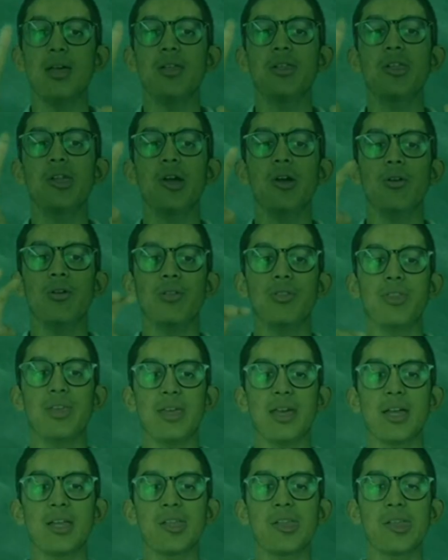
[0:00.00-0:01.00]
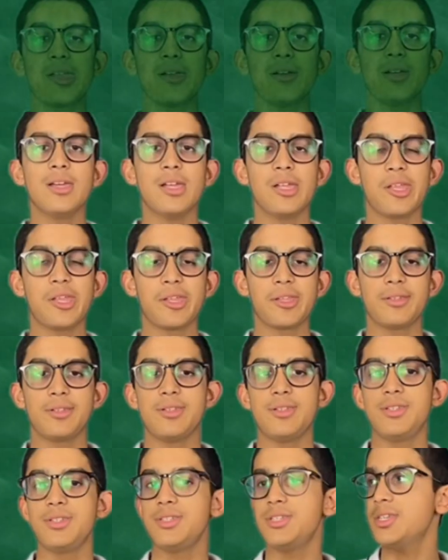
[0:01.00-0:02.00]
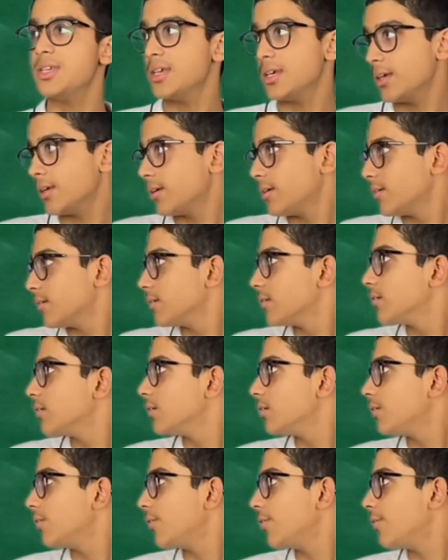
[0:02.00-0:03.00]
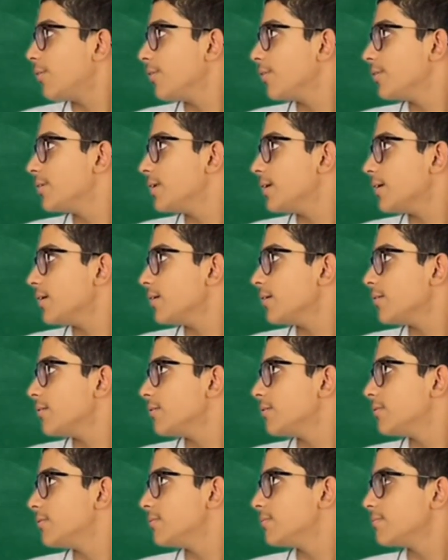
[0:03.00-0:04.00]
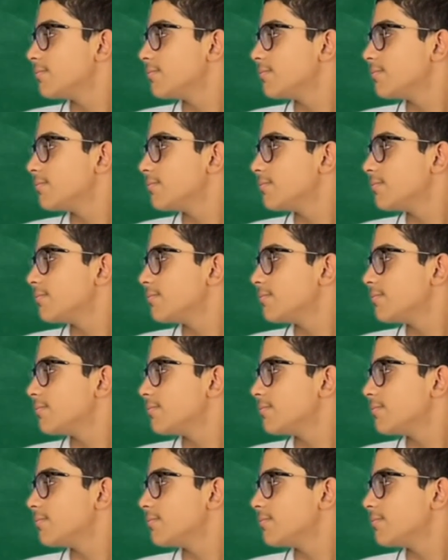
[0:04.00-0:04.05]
So the answer is D, or 9.